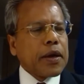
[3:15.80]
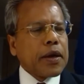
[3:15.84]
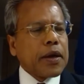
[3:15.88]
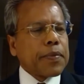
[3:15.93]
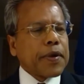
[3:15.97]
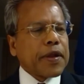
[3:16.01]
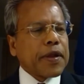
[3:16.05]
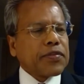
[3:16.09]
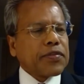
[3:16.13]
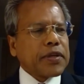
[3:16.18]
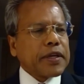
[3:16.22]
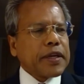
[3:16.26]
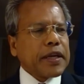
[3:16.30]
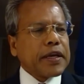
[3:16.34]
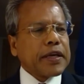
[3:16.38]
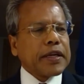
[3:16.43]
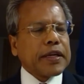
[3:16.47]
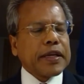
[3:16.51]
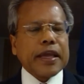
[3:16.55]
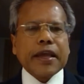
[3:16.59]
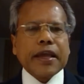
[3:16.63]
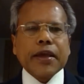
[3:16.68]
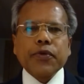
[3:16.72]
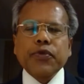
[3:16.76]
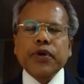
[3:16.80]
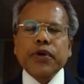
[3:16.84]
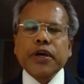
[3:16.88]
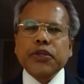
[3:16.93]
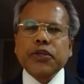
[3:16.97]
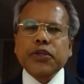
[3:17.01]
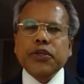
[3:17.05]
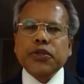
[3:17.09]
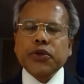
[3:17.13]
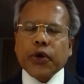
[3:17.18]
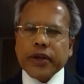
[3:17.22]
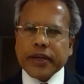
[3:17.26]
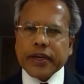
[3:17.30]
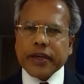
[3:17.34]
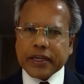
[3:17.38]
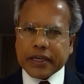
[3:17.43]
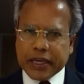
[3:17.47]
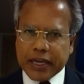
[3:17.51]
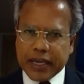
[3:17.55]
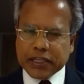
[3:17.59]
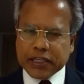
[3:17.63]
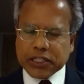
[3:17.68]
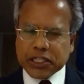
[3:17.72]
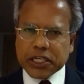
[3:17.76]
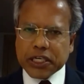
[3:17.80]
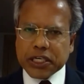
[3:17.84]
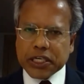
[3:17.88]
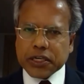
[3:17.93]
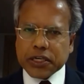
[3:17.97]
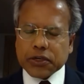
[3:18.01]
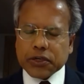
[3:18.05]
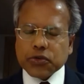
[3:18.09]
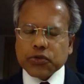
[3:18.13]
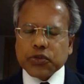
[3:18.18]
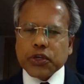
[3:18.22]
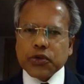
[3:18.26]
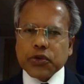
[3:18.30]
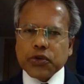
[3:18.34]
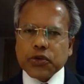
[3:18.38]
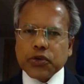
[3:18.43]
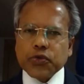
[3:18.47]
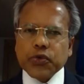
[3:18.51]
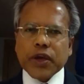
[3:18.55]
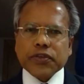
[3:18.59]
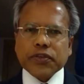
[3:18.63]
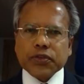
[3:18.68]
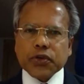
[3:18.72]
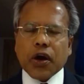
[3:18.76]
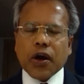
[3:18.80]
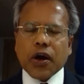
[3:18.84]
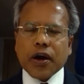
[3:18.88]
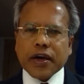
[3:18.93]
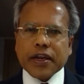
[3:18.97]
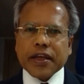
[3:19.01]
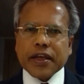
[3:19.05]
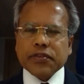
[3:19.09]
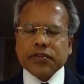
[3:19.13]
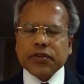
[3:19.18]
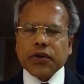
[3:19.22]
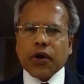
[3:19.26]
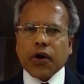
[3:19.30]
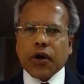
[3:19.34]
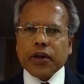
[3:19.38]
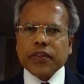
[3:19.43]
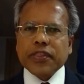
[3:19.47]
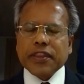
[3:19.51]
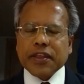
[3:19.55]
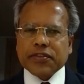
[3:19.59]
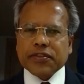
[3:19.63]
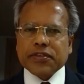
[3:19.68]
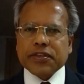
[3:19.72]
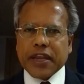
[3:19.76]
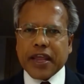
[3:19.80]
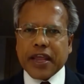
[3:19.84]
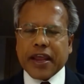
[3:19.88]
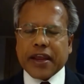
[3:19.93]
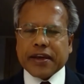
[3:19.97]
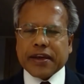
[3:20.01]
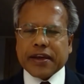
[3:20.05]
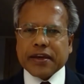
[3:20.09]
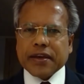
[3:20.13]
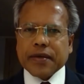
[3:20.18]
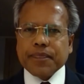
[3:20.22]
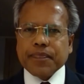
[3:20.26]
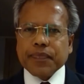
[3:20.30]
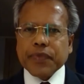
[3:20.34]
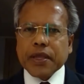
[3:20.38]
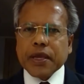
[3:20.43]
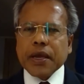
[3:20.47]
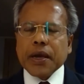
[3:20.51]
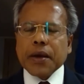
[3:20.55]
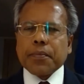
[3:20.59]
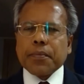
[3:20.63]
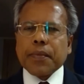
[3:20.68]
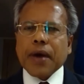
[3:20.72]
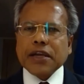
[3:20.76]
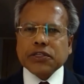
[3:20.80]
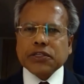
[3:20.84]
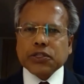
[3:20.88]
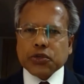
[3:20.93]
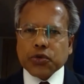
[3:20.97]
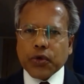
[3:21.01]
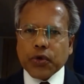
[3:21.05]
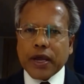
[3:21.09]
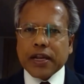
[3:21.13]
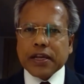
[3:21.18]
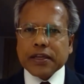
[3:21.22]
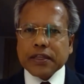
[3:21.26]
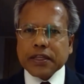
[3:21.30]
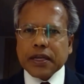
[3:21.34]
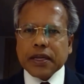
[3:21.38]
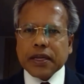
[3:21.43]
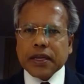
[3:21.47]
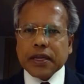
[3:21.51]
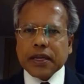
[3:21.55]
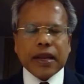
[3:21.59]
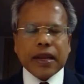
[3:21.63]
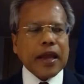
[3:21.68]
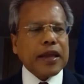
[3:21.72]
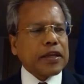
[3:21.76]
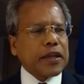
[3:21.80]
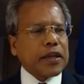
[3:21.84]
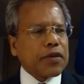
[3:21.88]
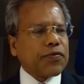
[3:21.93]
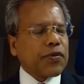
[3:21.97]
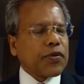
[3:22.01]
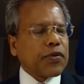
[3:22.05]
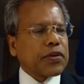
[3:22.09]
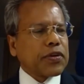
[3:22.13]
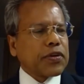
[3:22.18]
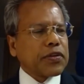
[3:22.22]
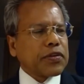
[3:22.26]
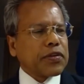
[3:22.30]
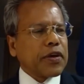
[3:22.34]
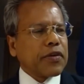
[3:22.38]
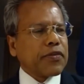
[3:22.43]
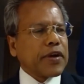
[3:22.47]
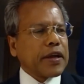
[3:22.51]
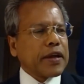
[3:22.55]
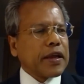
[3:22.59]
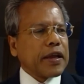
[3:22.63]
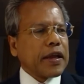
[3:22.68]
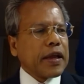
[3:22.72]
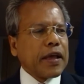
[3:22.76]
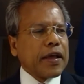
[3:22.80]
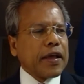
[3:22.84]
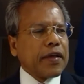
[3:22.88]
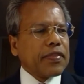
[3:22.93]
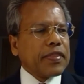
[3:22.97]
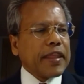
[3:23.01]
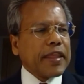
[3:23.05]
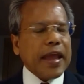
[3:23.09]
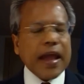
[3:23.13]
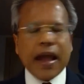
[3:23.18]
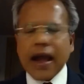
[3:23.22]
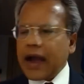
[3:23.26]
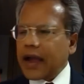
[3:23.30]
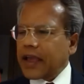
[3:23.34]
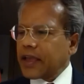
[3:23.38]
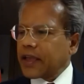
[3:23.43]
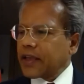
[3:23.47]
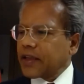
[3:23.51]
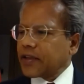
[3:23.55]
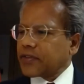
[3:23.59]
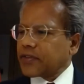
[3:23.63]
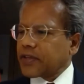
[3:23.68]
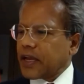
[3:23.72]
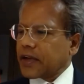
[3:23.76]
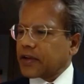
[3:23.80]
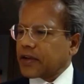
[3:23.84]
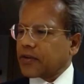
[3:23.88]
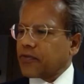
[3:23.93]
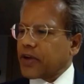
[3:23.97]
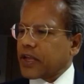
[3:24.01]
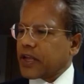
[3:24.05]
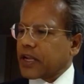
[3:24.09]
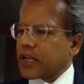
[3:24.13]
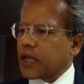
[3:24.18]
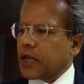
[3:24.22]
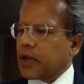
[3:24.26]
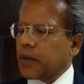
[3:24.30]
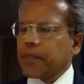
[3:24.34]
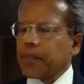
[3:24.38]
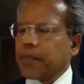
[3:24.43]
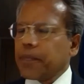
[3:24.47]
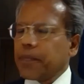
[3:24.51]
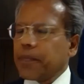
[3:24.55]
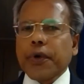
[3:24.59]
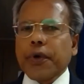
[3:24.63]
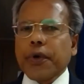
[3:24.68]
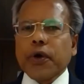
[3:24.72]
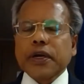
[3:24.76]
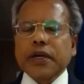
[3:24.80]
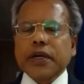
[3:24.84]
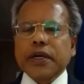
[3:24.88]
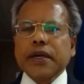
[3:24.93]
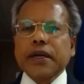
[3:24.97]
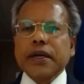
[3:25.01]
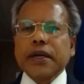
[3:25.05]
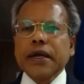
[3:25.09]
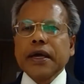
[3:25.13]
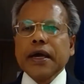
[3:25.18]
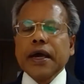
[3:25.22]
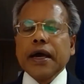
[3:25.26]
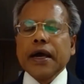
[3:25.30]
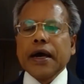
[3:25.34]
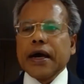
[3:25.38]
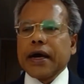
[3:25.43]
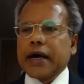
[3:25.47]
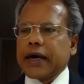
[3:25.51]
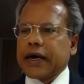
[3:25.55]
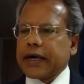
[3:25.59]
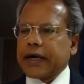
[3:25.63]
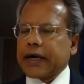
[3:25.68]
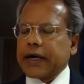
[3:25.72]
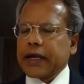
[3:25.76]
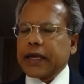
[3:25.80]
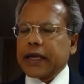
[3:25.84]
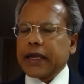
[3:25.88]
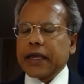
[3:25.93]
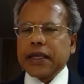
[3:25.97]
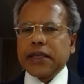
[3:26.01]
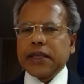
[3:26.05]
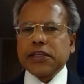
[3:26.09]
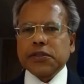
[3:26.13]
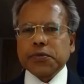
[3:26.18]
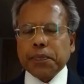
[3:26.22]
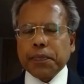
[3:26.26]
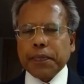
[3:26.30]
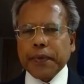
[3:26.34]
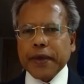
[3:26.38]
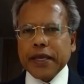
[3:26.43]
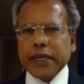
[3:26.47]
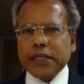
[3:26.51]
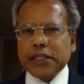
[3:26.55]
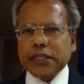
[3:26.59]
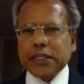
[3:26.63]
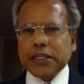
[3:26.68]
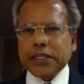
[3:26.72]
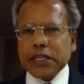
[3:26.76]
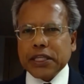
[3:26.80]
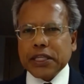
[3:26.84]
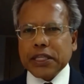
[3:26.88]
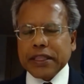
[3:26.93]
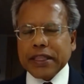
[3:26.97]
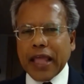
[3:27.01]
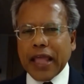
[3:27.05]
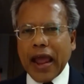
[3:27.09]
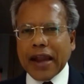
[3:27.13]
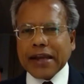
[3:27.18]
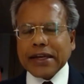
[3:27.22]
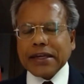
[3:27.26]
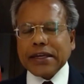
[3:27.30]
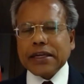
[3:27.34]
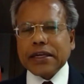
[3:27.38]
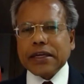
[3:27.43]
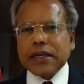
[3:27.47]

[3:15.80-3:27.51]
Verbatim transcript: president, gave a joint lecture to the US Congress on this date, March 12, 1947. There, he said very important uh, speech that